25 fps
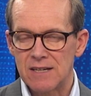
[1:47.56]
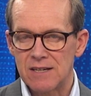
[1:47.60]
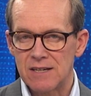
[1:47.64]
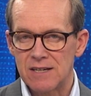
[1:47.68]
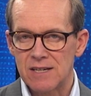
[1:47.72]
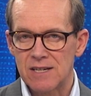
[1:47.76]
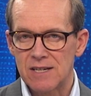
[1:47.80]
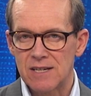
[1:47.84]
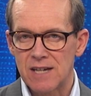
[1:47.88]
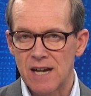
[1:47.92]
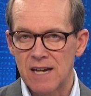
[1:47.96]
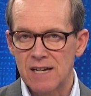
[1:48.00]
the
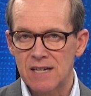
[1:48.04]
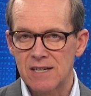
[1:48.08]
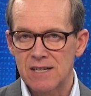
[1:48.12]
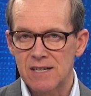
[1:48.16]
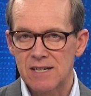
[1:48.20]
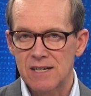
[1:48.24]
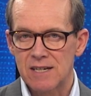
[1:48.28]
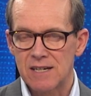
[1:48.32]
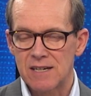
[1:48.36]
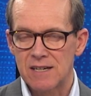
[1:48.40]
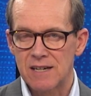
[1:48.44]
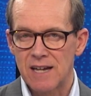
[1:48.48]

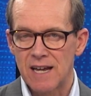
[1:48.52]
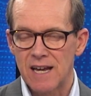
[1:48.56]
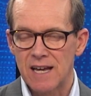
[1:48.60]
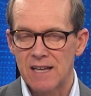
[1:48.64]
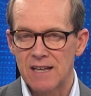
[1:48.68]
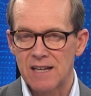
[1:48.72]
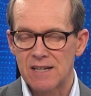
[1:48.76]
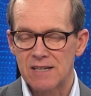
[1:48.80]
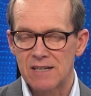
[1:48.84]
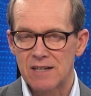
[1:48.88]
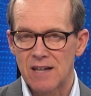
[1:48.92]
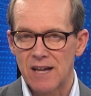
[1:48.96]
States and how
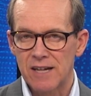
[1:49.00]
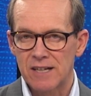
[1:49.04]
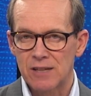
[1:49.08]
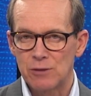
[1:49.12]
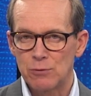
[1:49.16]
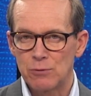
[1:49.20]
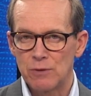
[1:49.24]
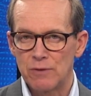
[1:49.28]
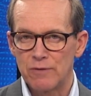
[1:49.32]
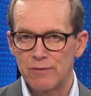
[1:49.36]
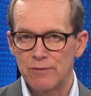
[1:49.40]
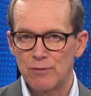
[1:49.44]
that's likely
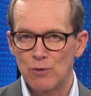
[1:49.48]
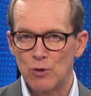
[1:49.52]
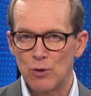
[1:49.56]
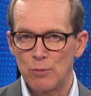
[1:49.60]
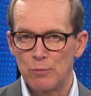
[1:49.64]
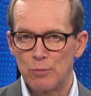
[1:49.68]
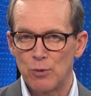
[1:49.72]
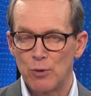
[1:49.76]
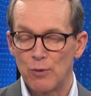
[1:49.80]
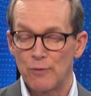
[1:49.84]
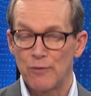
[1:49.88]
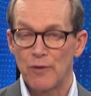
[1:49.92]
to inform
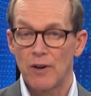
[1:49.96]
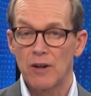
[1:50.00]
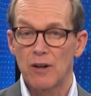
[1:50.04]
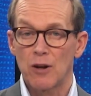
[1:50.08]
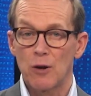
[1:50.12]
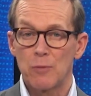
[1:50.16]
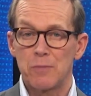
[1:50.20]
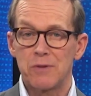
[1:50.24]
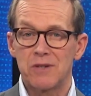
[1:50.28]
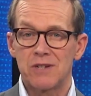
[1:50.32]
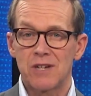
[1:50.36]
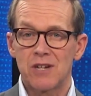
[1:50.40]

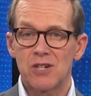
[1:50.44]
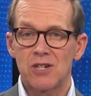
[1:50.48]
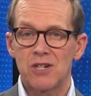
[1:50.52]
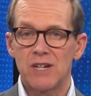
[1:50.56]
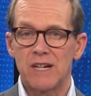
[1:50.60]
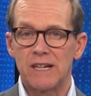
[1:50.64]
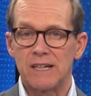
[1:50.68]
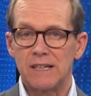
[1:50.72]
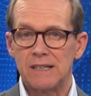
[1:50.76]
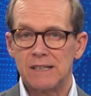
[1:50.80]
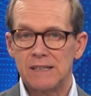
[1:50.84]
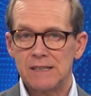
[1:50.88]
portfolio
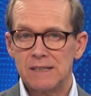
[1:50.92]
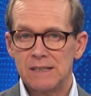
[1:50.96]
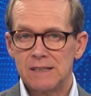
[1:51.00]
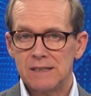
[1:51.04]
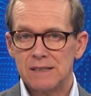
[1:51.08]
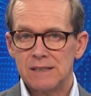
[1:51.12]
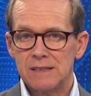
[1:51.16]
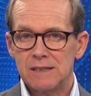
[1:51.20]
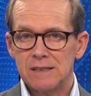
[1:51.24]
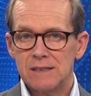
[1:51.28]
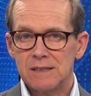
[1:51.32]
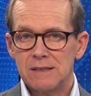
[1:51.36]
positioning.
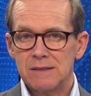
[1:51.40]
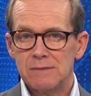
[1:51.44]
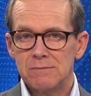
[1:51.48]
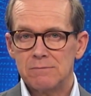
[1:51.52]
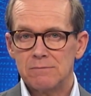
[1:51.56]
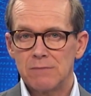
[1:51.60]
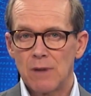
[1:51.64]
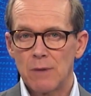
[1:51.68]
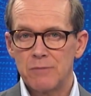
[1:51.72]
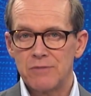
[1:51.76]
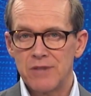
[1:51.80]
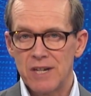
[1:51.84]

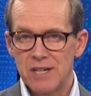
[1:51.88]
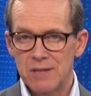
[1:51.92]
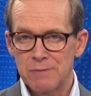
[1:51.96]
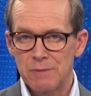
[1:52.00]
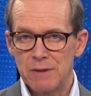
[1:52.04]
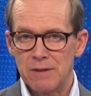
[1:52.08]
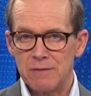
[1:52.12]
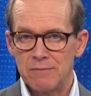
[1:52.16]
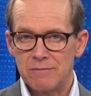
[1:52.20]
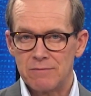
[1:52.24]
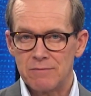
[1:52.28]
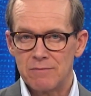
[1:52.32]
Bob
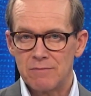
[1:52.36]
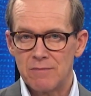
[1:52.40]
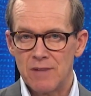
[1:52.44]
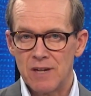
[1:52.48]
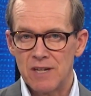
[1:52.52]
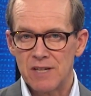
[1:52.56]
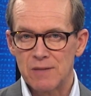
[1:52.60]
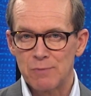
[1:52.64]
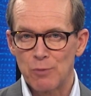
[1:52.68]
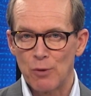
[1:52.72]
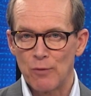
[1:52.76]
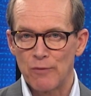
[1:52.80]
Desmond
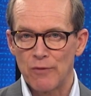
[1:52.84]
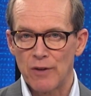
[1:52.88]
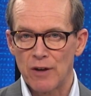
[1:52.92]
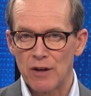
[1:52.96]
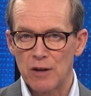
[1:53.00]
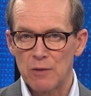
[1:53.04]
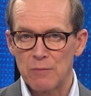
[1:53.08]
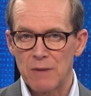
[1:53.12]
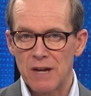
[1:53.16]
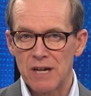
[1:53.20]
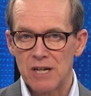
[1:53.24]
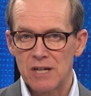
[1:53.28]
is
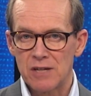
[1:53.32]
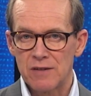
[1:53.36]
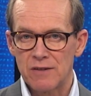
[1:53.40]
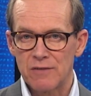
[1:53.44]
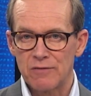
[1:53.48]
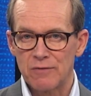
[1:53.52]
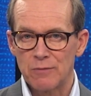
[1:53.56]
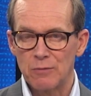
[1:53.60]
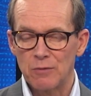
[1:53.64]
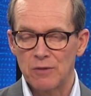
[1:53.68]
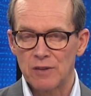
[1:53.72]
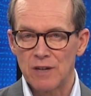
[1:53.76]
portfolio manager
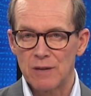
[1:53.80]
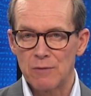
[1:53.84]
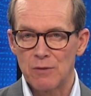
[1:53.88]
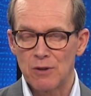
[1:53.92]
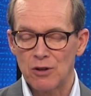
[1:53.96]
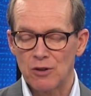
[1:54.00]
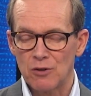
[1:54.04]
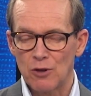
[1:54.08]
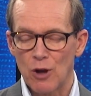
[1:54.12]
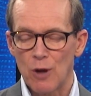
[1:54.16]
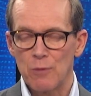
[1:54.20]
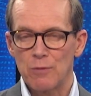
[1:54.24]
from
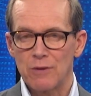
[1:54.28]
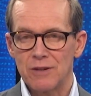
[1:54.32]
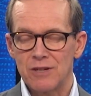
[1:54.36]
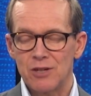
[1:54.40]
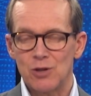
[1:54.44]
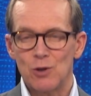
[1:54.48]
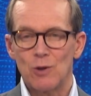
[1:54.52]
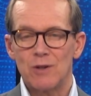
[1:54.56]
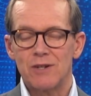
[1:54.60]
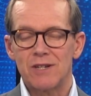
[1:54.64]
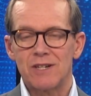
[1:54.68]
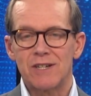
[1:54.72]
Claremont Global. He
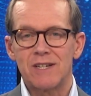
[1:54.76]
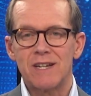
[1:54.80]
joins us